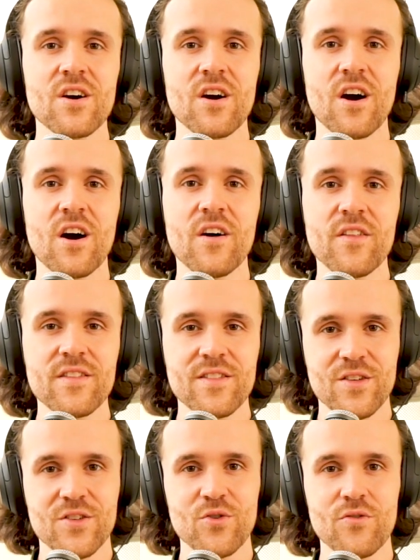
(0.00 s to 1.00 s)
on the
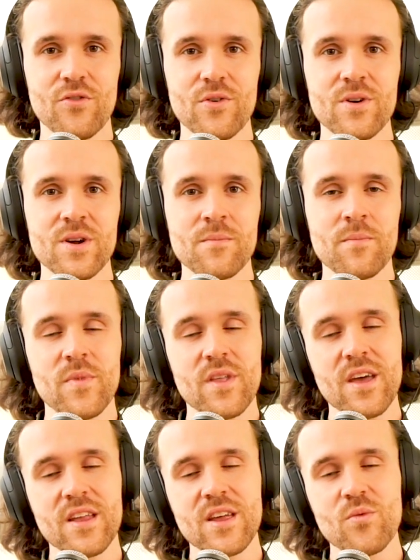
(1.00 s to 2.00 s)
server.
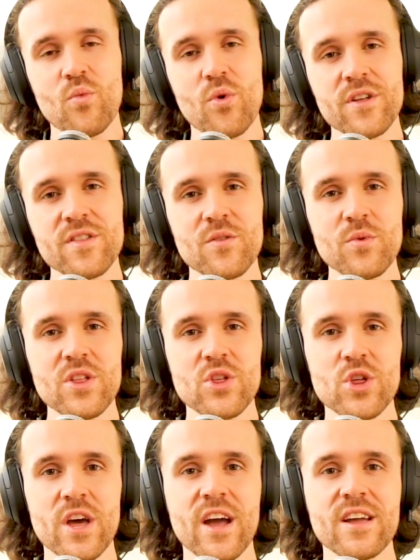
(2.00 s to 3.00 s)
And then once we
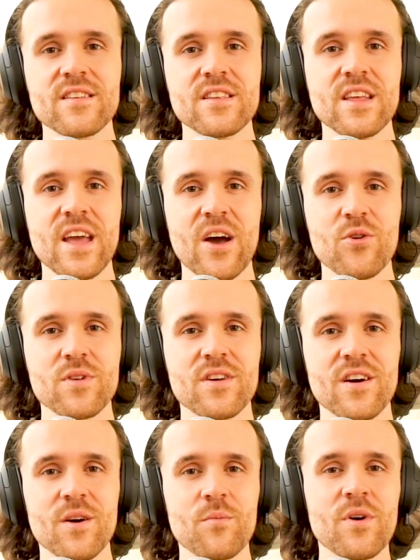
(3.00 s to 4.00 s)
checked the
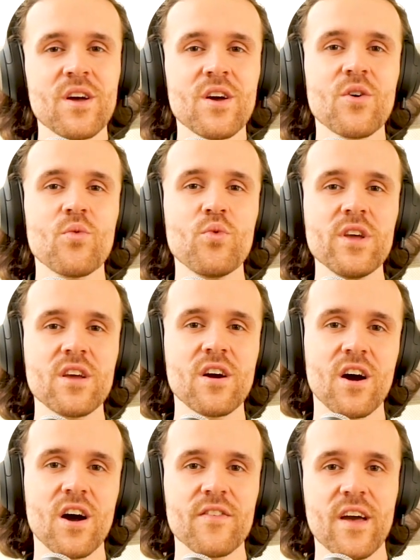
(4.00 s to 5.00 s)
outcome, we
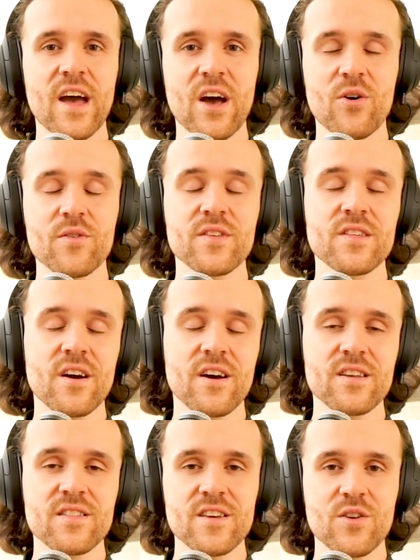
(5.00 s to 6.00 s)
got our
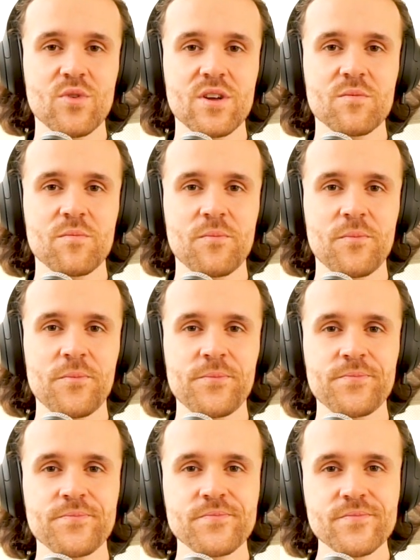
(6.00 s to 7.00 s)
desired secret.
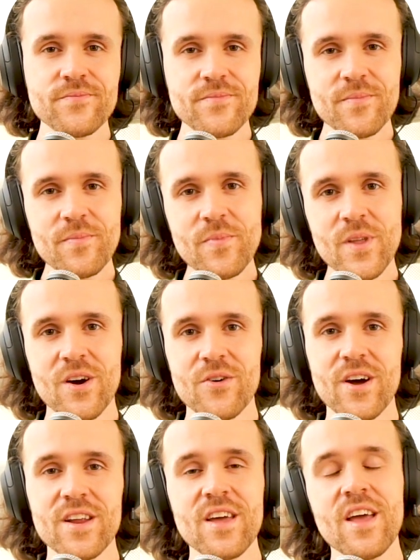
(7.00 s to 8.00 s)
All
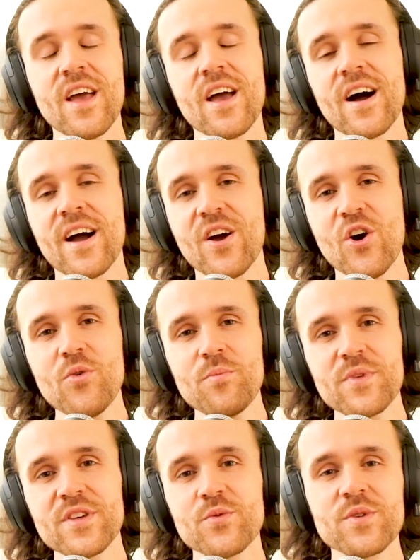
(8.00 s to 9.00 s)
right, I hope
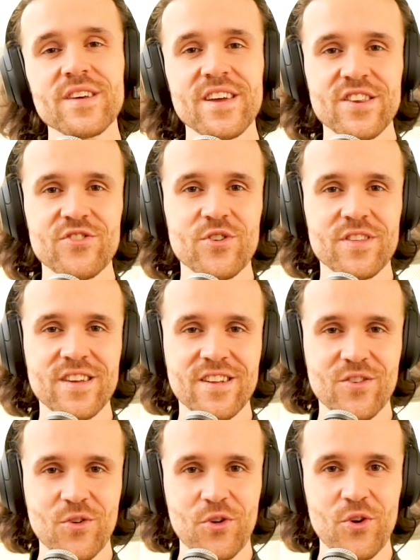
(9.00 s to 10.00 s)
this was interesting
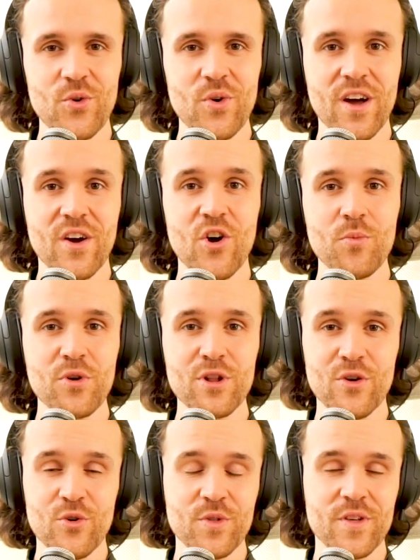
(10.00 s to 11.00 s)
to you. I hope you
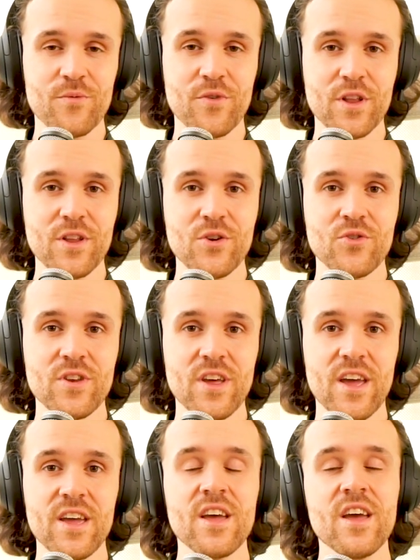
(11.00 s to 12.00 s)
learned something new
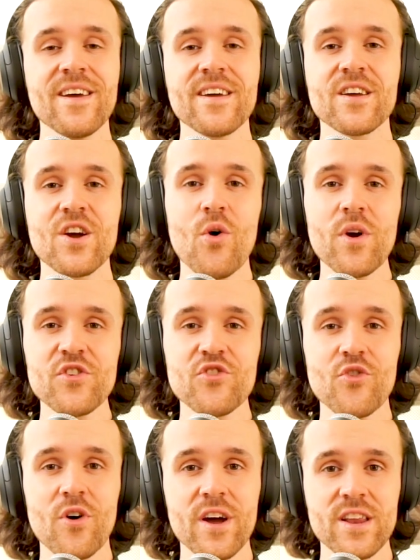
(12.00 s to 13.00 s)
today. Go and
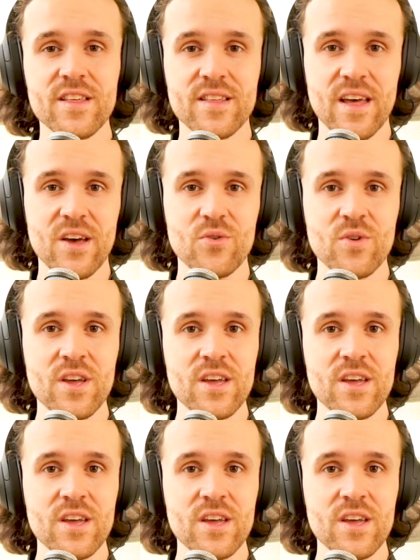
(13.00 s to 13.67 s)
try this out